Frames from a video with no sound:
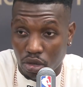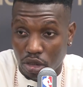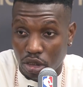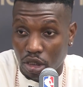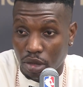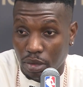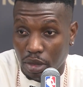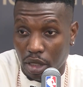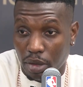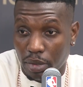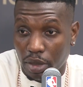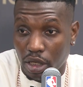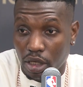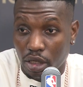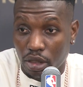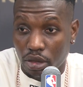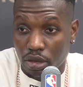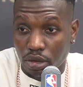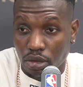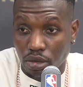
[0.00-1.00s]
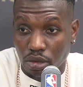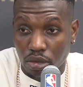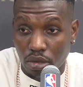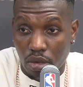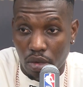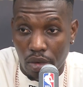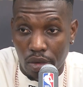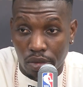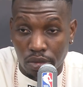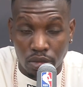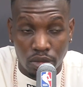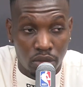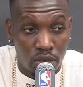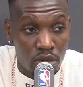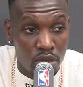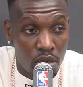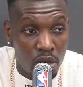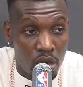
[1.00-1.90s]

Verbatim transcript: team that made it. How hard is